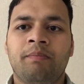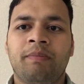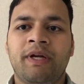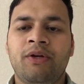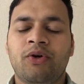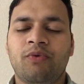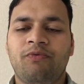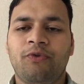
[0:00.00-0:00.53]

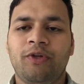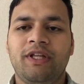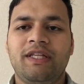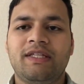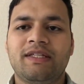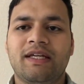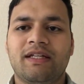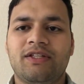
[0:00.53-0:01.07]
but hopefully
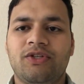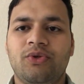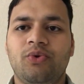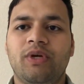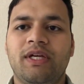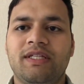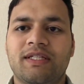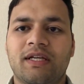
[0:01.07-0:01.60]
this gets you
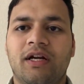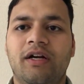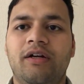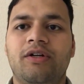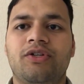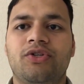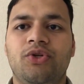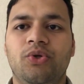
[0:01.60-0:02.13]
a
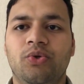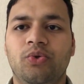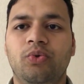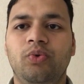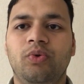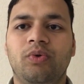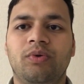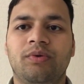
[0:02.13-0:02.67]
start to
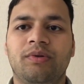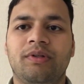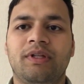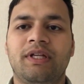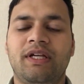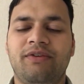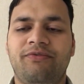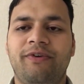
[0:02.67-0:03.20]

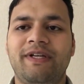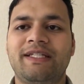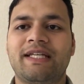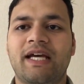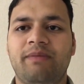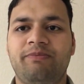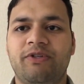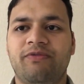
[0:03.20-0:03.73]
the different
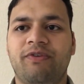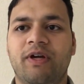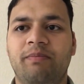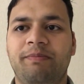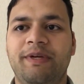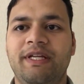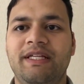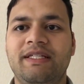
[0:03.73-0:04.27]
types of
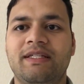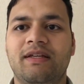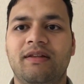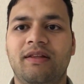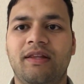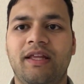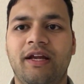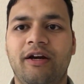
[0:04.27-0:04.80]
companies
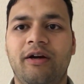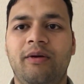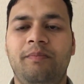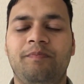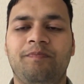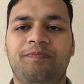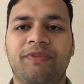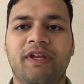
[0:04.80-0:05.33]
that are
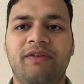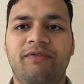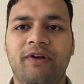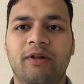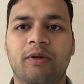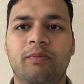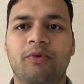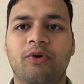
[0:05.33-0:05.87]

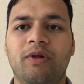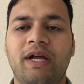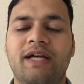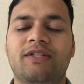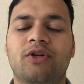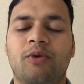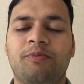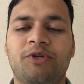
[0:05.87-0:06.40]
available
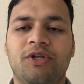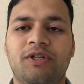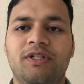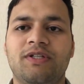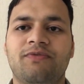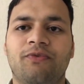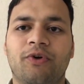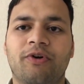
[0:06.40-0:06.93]
as
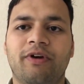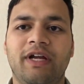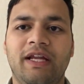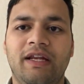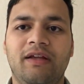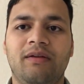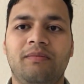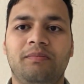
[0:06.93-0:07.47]
options for
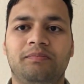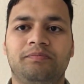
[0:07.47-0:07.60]
creating